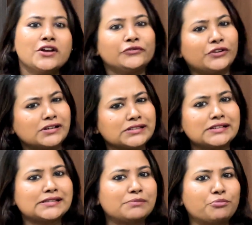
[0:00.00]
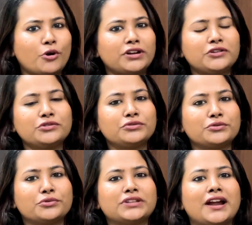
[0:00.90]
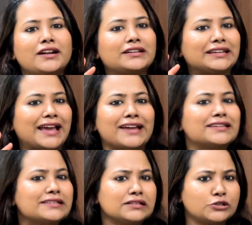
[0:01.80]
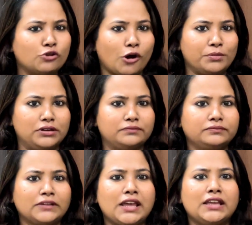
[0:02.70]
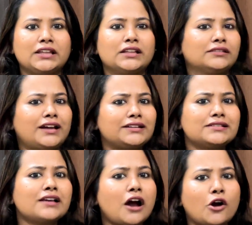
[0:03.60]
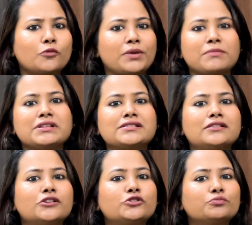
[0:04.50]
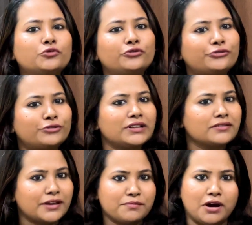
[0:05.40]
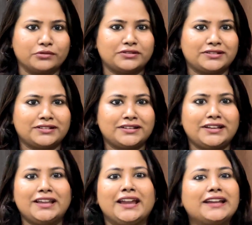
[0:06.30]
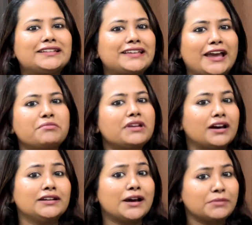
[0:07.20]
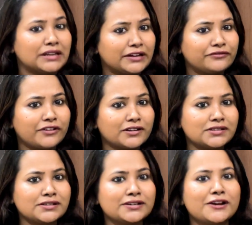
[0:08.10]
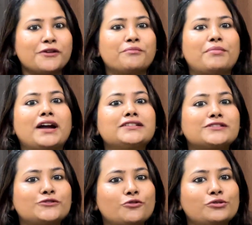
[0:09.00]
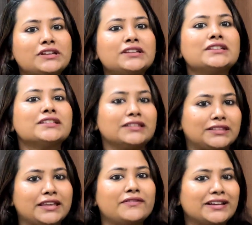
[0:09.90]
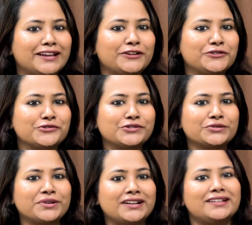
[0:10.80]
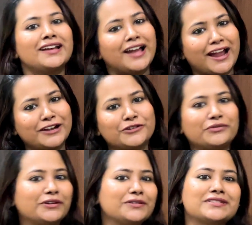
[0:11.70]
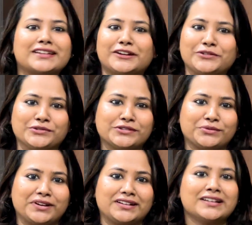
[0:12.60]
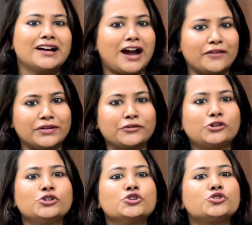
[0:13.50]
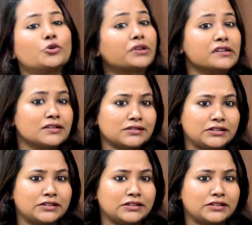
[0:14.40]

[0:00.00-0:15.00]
First, it's important to know that gagging is normal. That is how babies learn to move food in their mouth. It can be alarming at first, but slowly they will get used to it and you will also get used to it. However, choking is